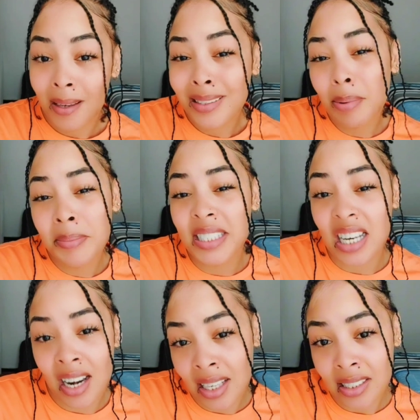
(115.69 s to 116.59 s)
Sebum is
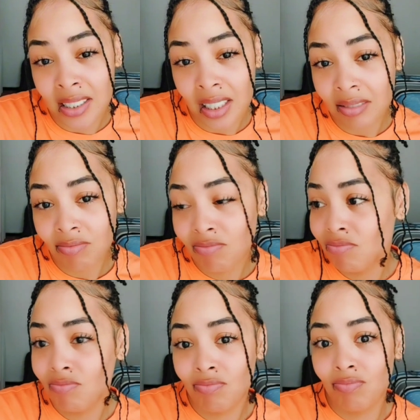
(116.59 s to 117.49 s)
lazy.
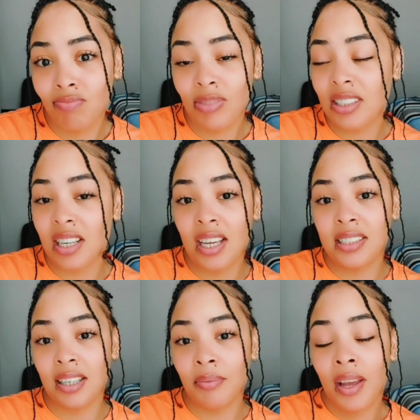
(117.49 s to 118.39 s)
It's
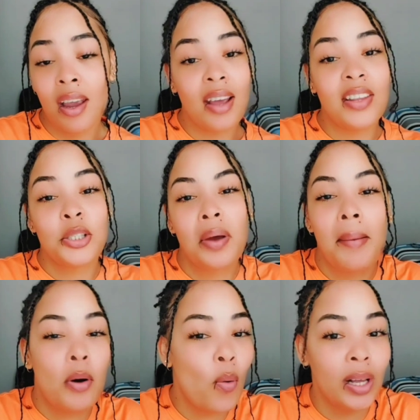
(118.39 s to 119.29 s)
lazy, and that's why
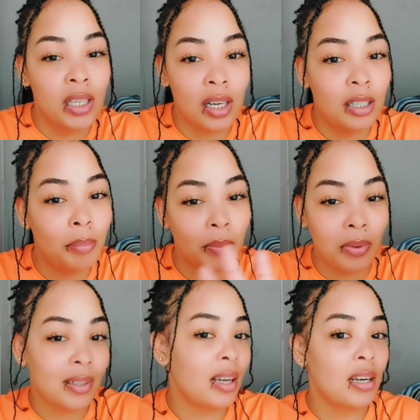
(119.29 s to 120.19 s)
I'm an oil girl, but
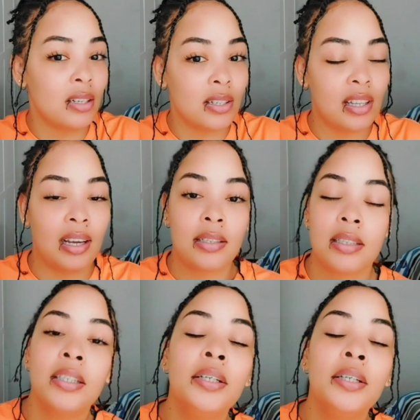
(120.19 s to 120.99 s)
we'll get into that.